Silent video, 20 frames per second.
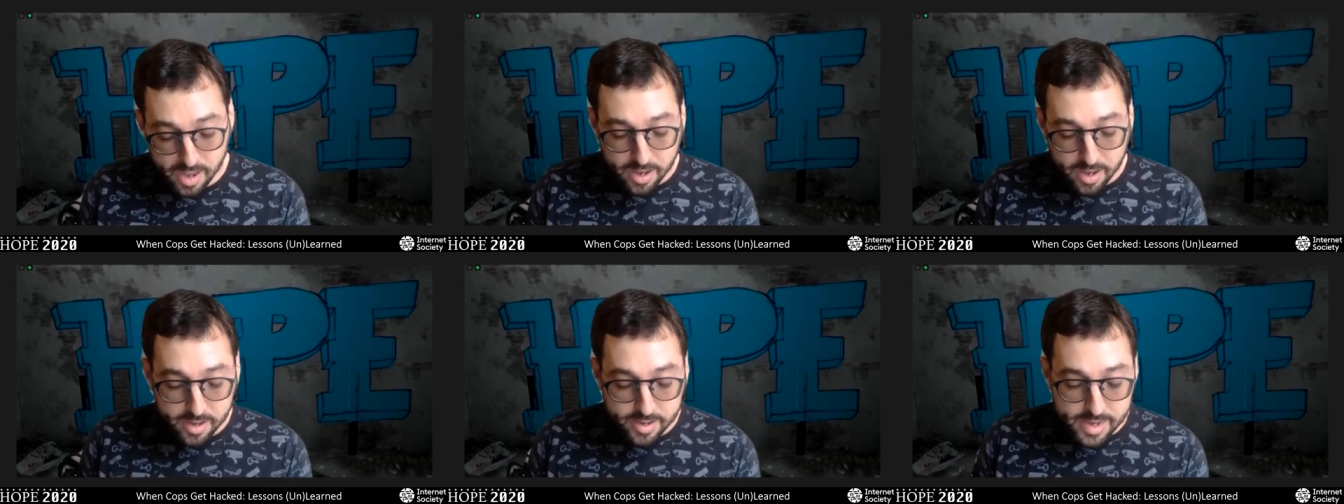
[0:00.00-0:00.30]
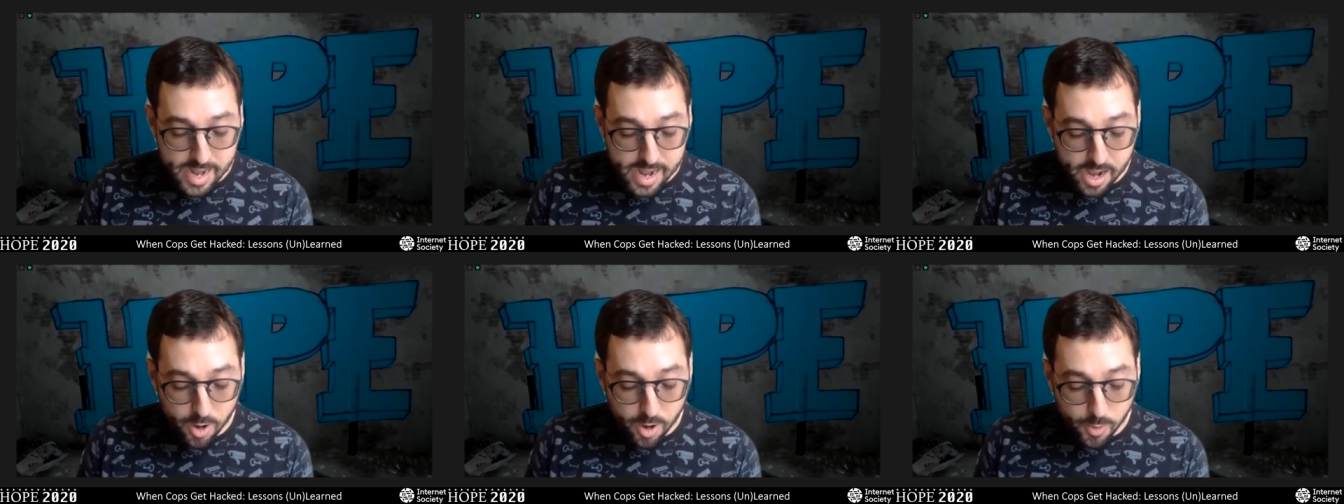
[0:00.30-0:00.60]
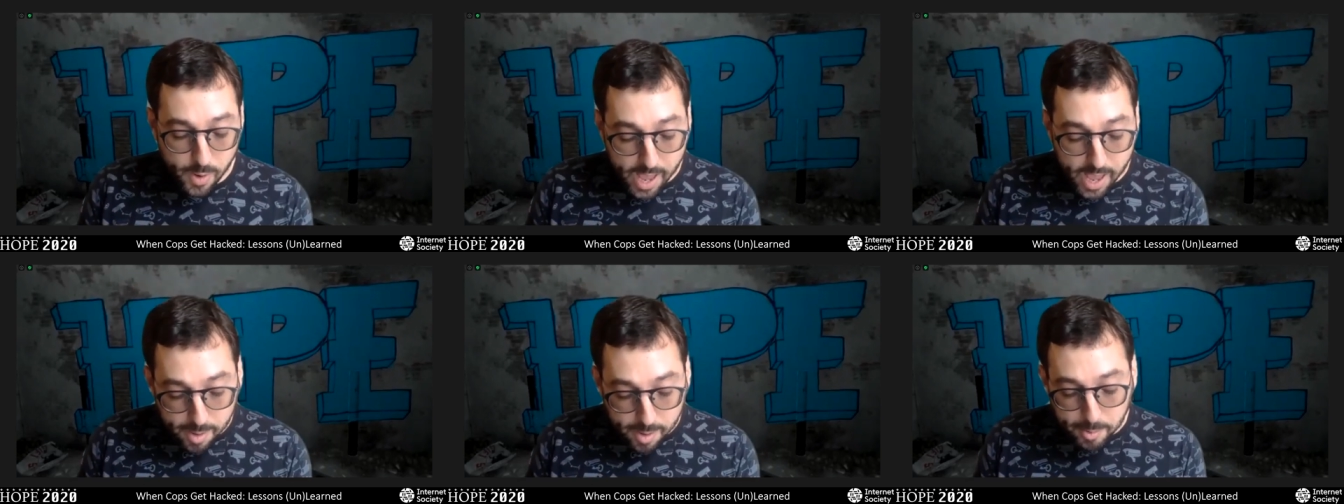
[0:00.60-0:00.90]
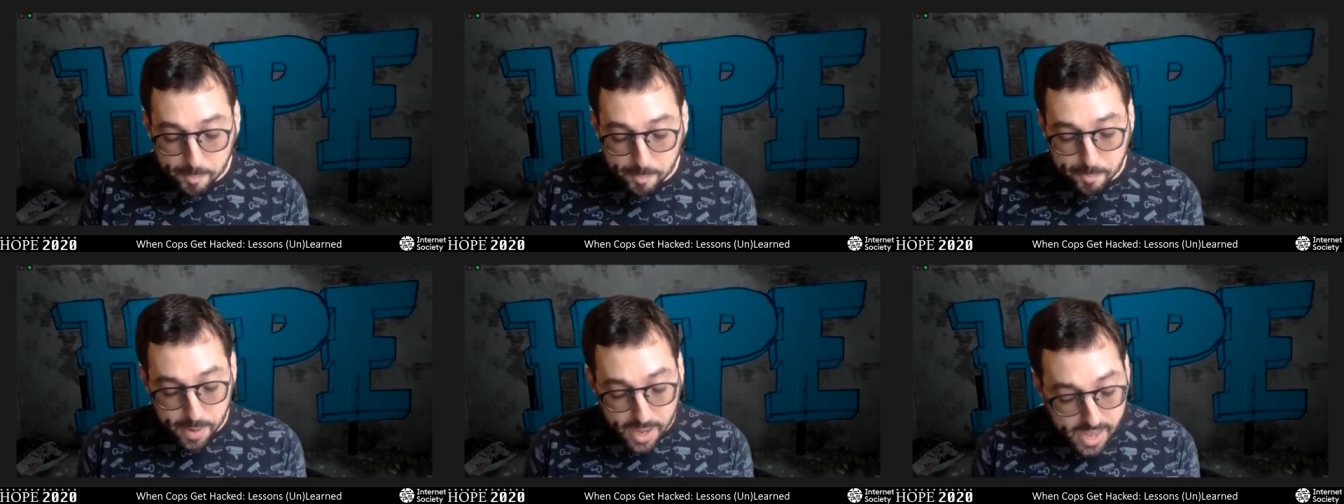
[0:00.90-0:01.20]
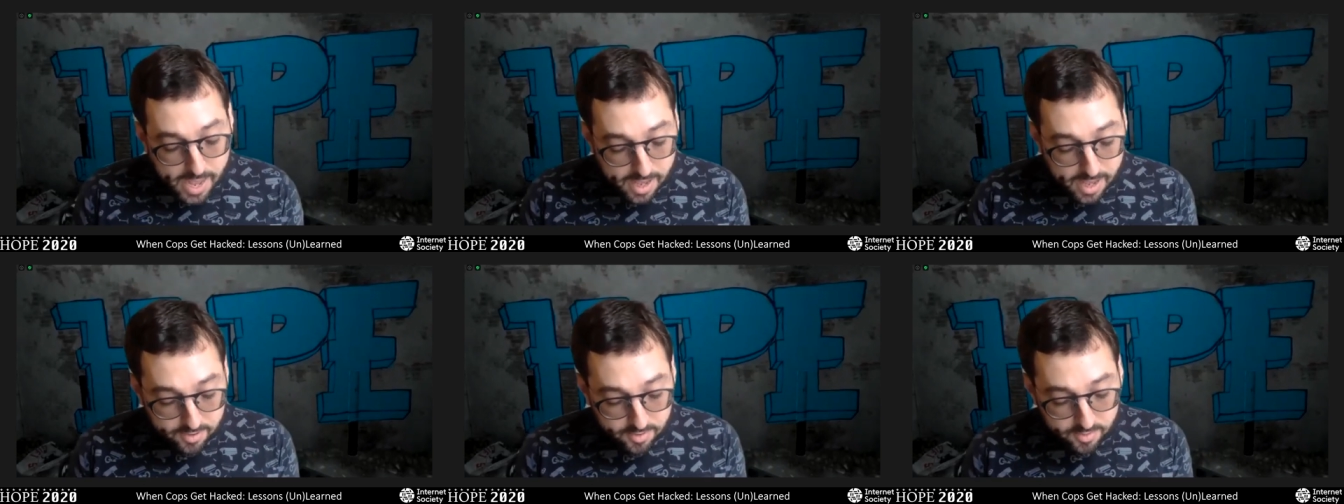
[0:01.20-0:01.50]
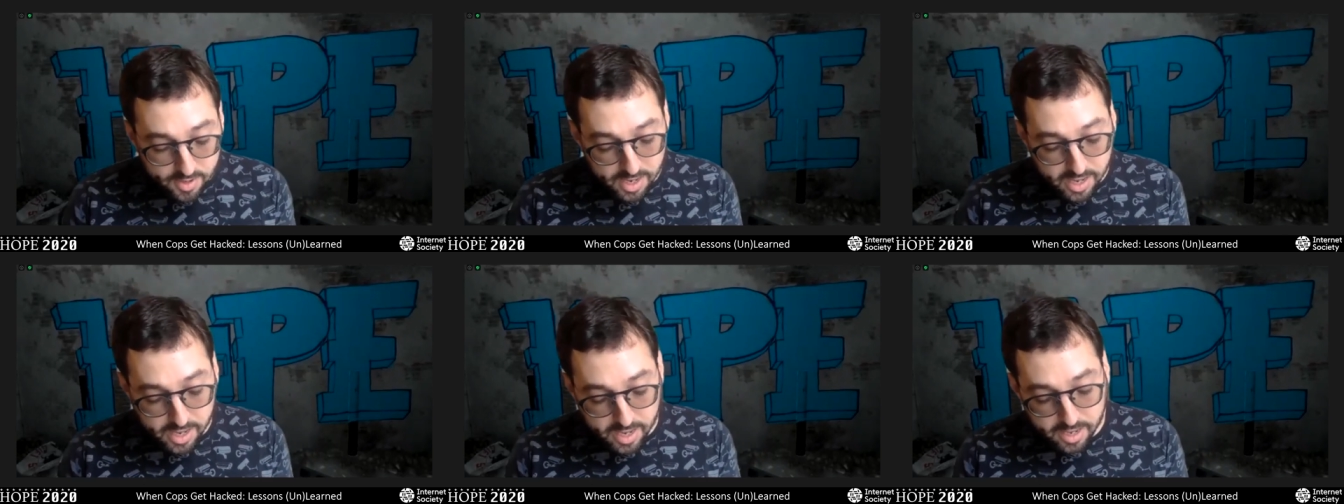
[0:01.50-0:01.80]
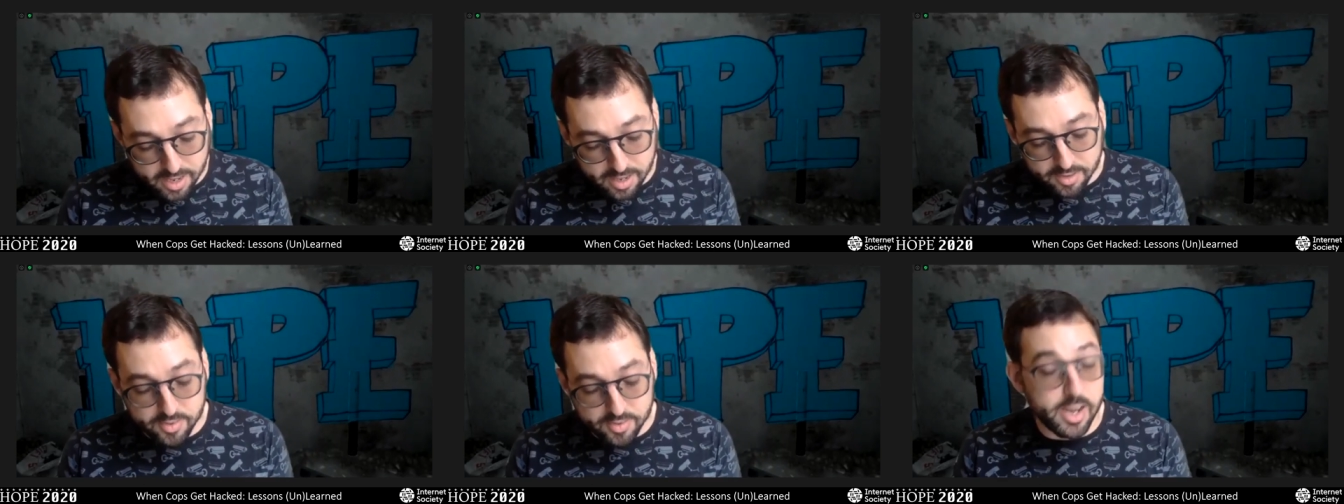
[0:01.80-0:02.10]
Now, Emma Best
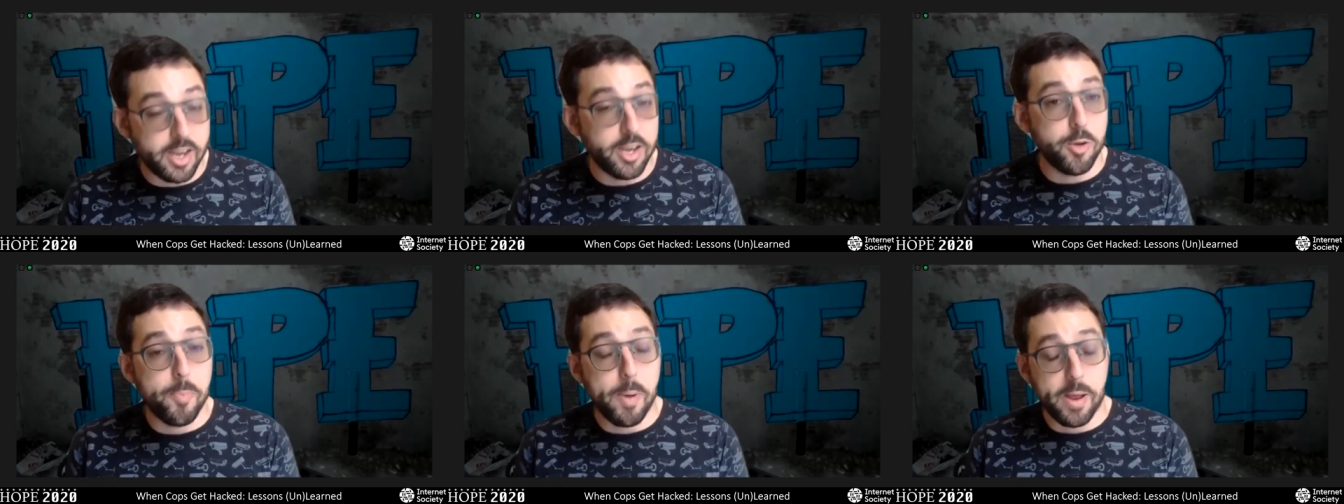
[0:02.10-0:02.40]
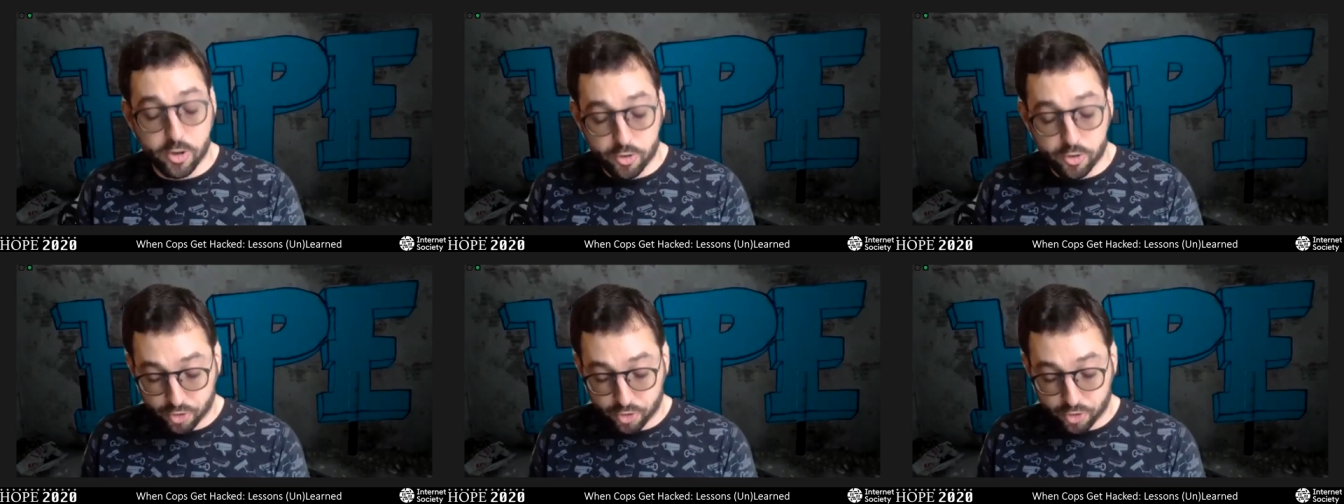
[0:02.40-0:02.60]
is an independent